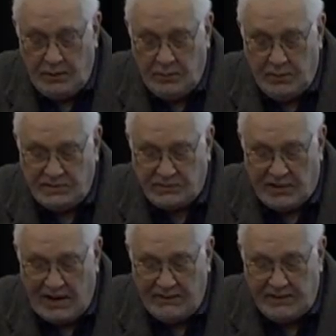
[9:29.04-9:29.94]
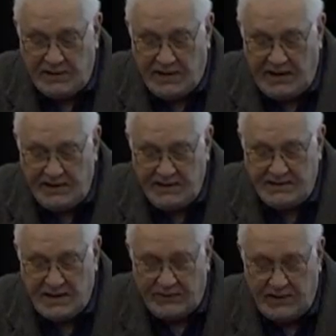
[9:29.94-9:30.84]
was derived in
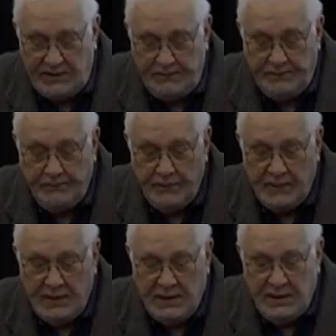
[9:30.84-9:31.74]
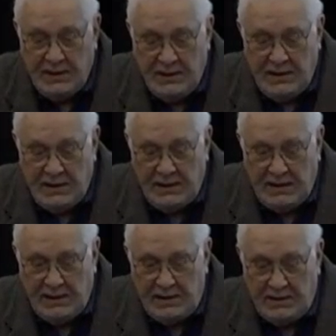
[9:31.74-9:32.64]
1970,
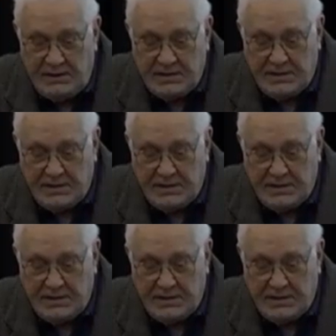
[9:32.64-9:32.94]
and